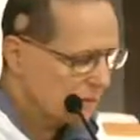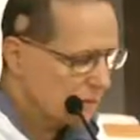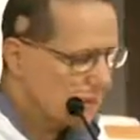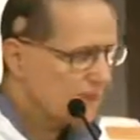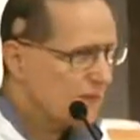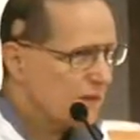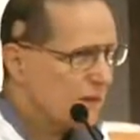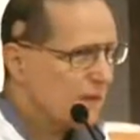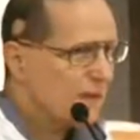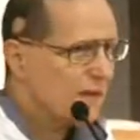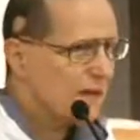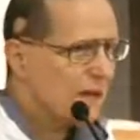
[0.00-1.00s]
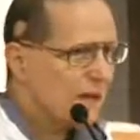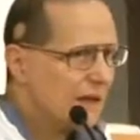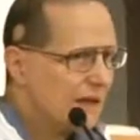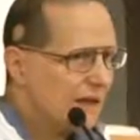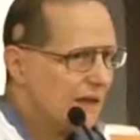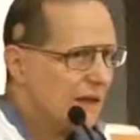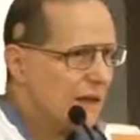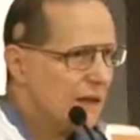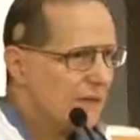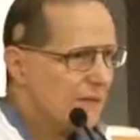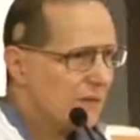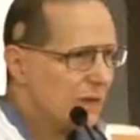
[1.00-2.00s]
which is a very key
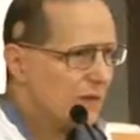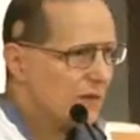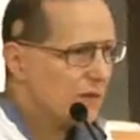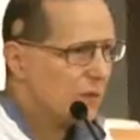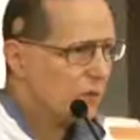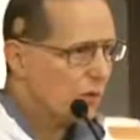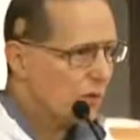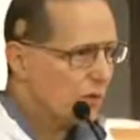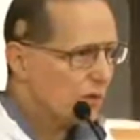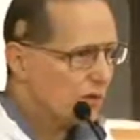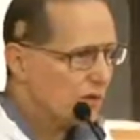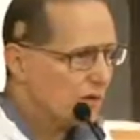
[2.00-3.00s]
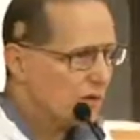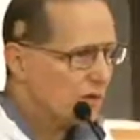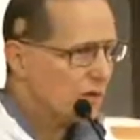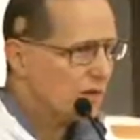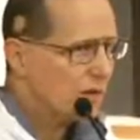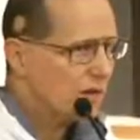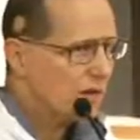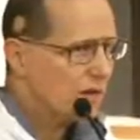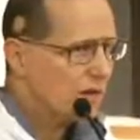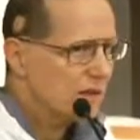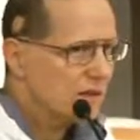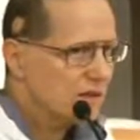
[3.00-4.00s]
and important role
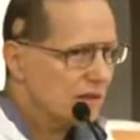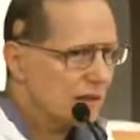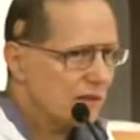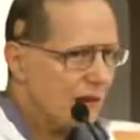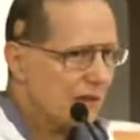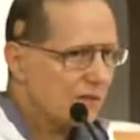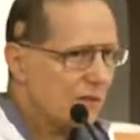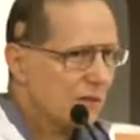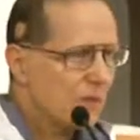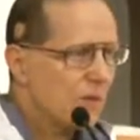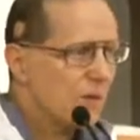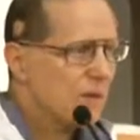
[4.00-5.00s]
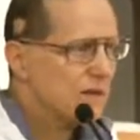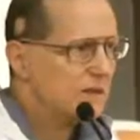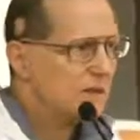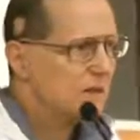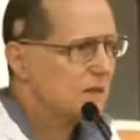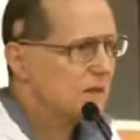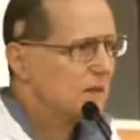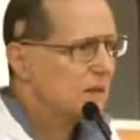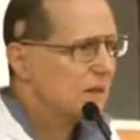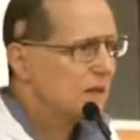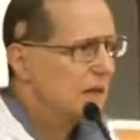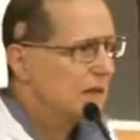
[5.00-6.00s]
Let's look at that for a moment.
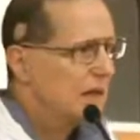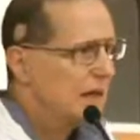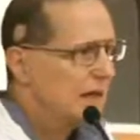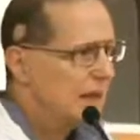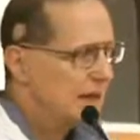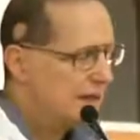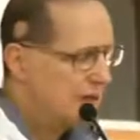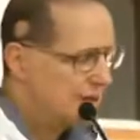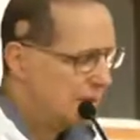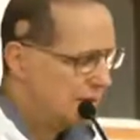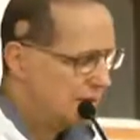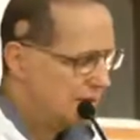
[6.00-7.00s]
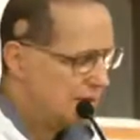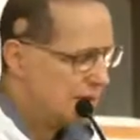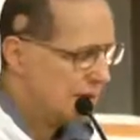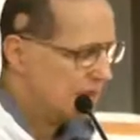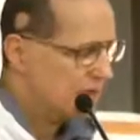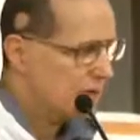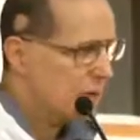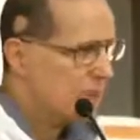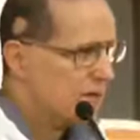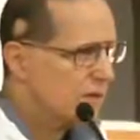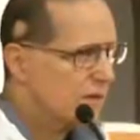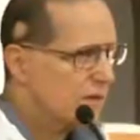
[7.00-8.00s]
In ancient
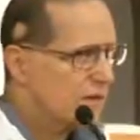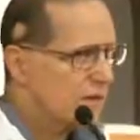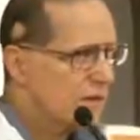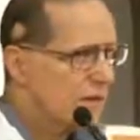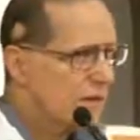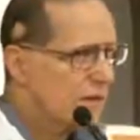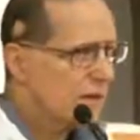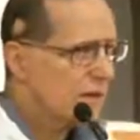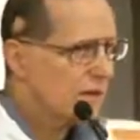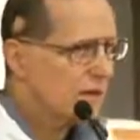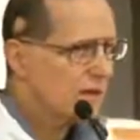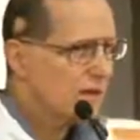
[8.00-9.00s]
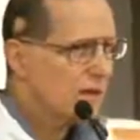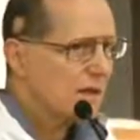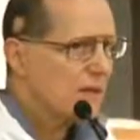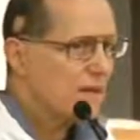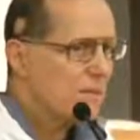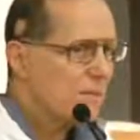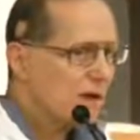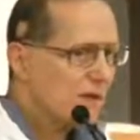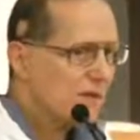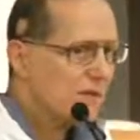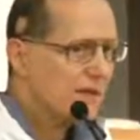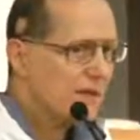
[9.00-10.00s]
Israel, the
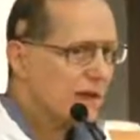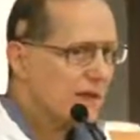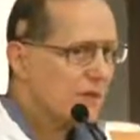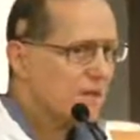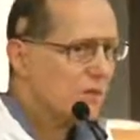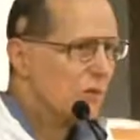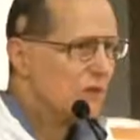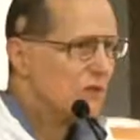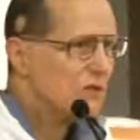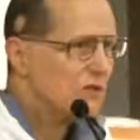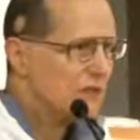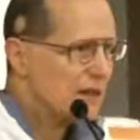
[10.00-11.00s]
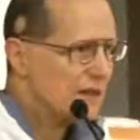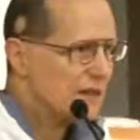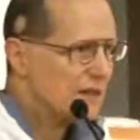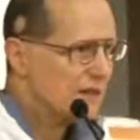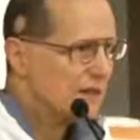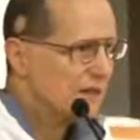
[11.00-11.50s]
mother of the king is the one who sat